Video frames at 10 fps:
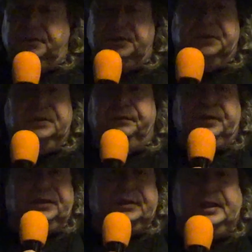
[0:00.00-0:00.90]
you'll
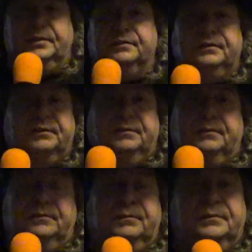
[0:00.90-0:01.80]
defend Satan.
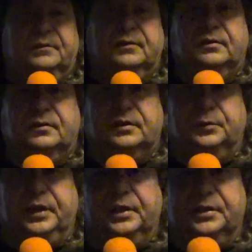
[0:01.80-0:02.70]
That's the
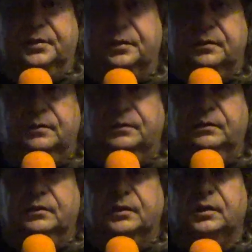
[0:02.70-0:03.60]
way it is.
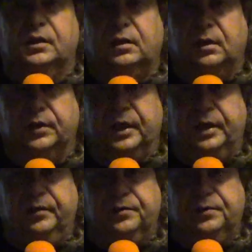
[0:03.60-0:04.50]
Okay?